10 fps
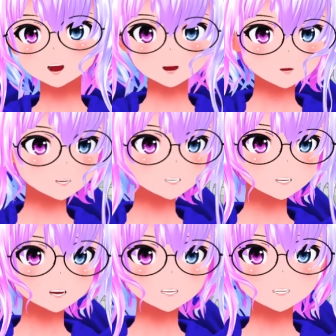You're gonna
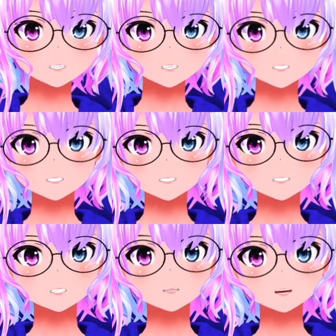drag those in each
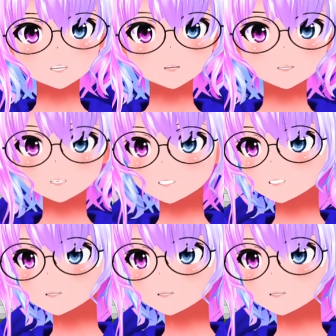in the right place.